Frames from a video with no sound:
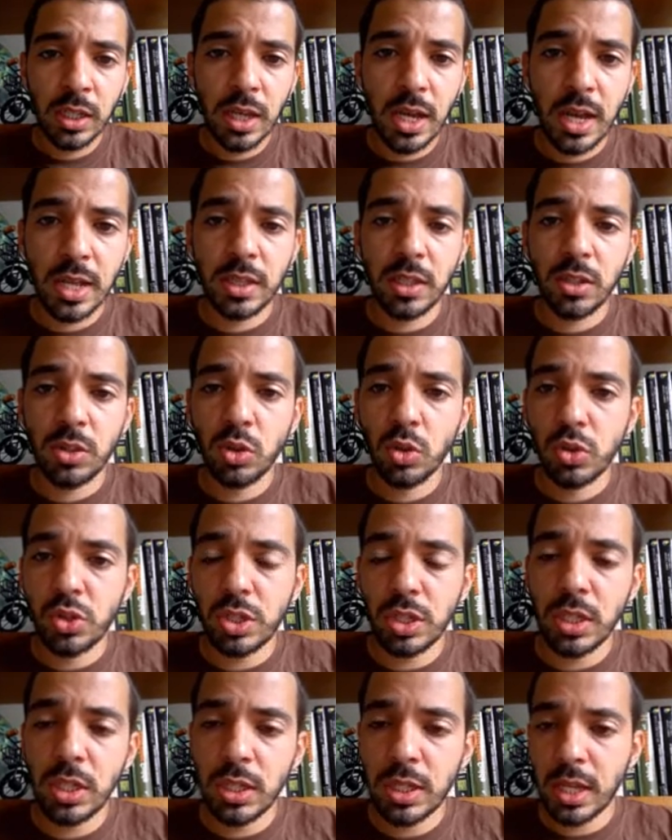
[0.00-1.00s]
And then you'll
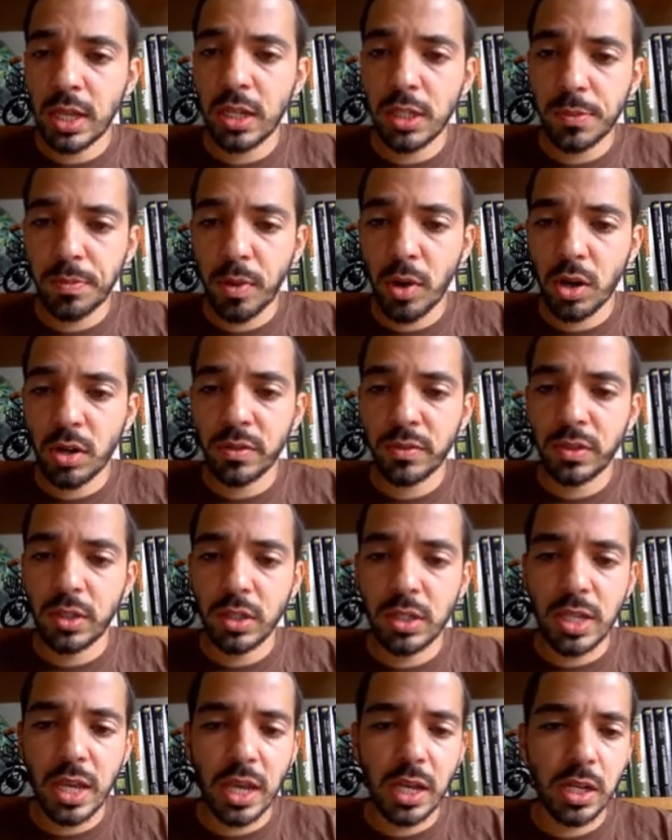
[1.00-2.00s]
see that it's part of the
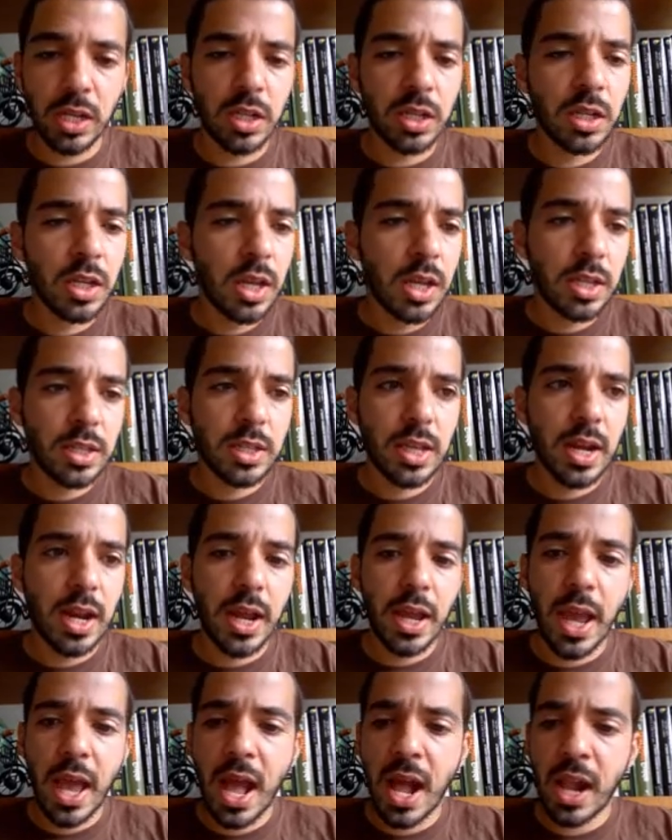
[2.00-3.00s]
data that
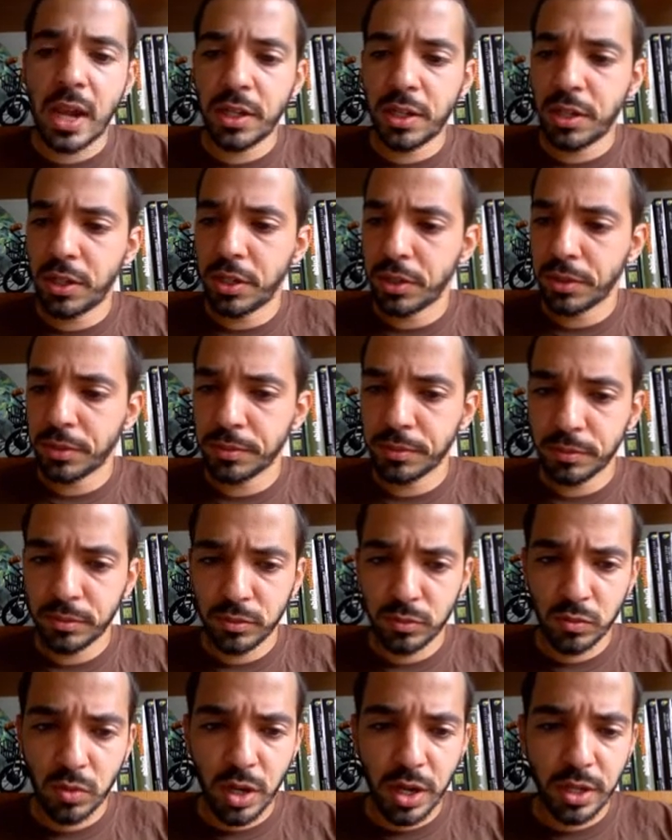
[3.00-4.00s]
I added here.
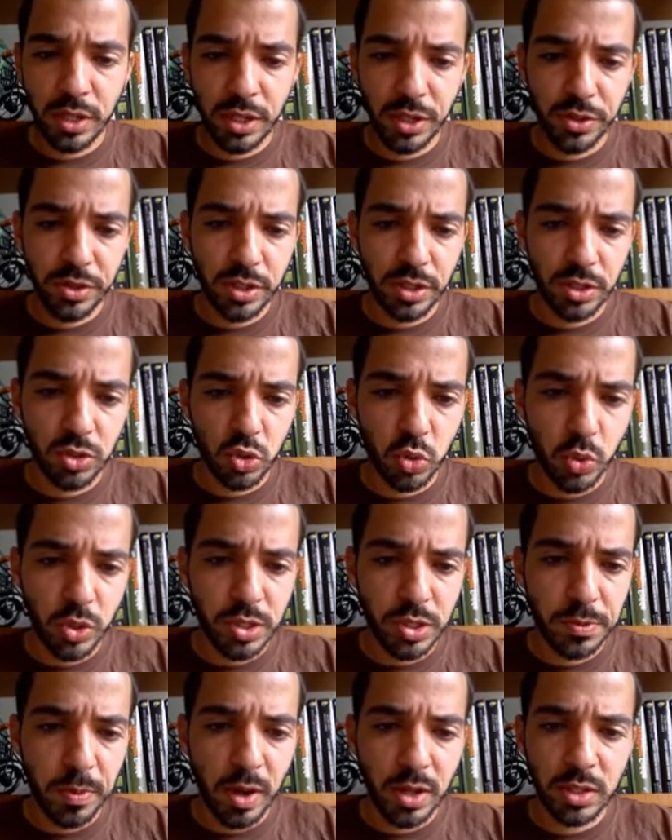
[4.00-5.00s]
Right here it is,
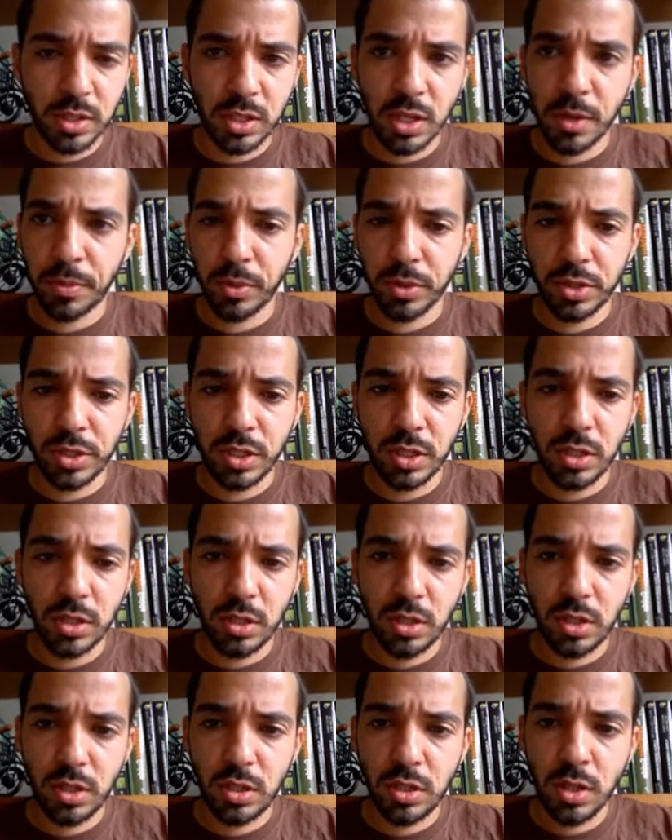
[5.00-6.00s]
twin spot skipper. See,
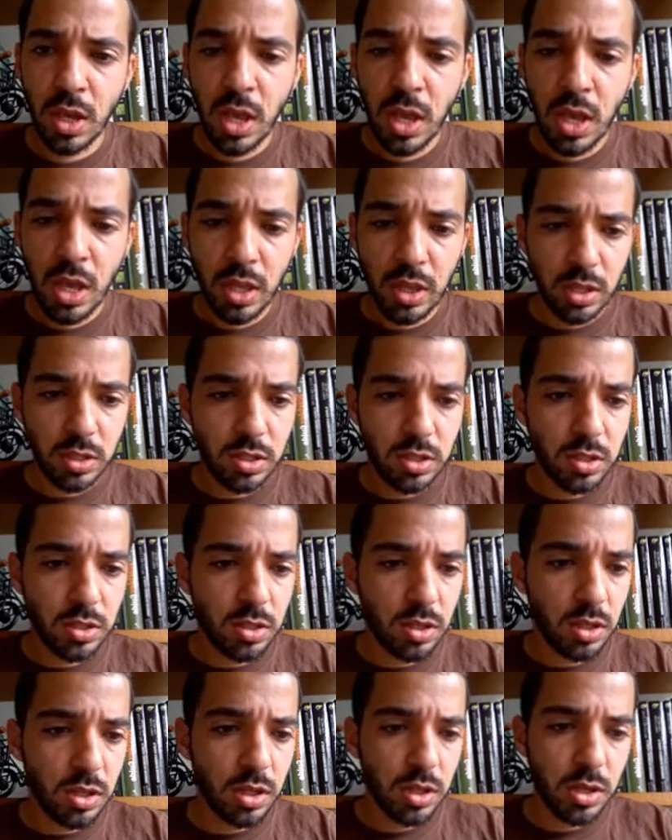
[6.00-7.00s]
this is
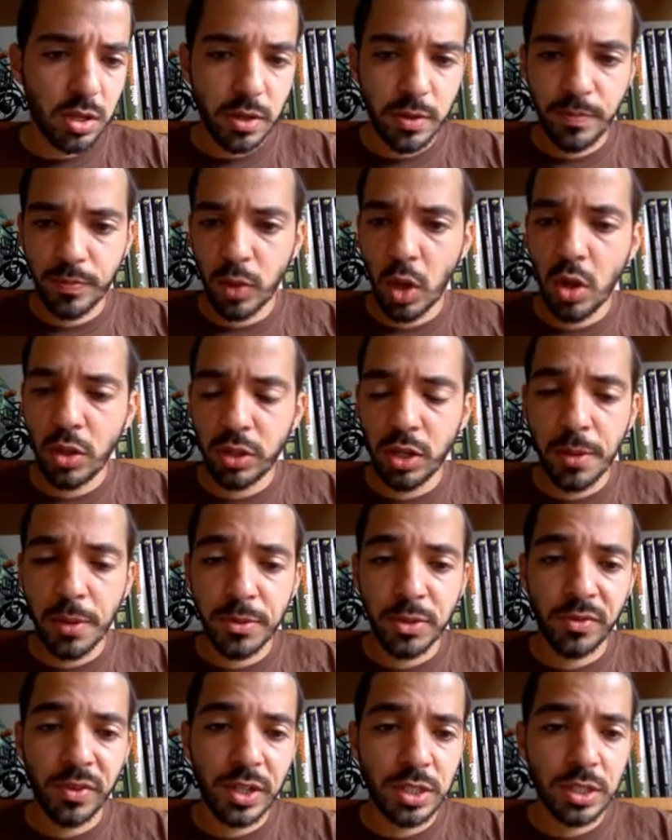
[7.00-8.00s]
all the
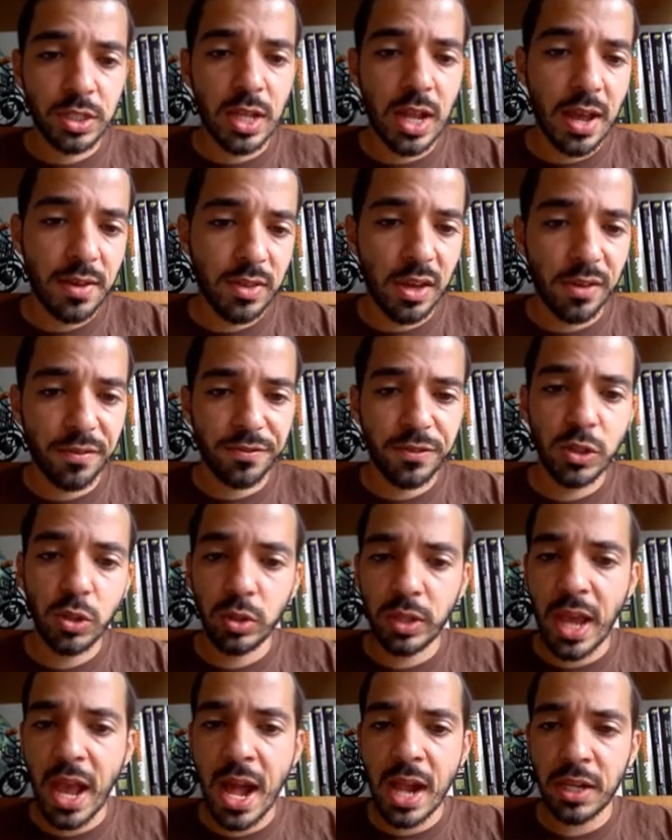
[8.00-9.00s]
observations that have that
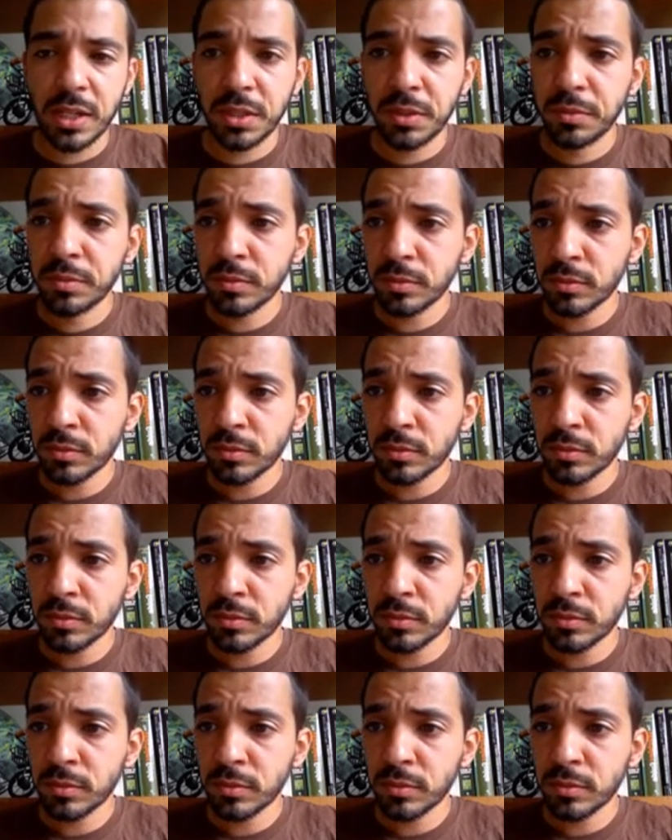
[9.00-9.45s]
field added,